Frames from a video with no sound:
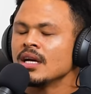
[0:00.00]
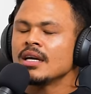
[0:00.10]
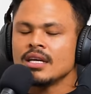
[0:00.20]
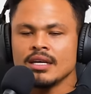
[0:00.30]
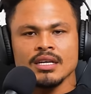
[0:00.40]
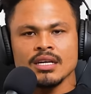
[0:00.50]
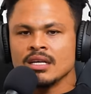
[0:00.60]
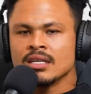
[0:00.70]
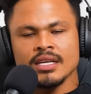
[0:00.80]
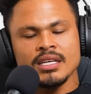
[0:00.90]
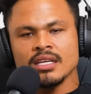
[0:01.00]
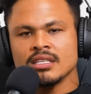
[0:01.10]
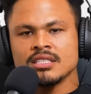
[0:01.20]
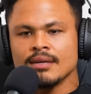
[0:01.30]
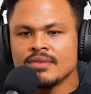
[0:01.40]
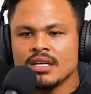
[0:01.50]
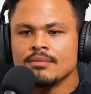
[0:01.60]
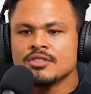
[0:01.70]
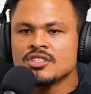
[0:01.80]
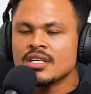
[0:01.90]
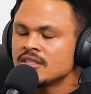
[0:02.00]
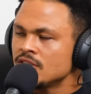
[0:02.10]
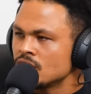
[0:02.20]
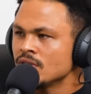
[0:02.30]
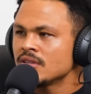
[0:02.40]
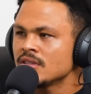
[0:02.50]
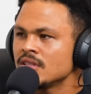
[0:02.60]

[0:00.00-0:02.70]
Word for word: Yeah, yeah, yeah. Agree, yeah. Sometimes change is good.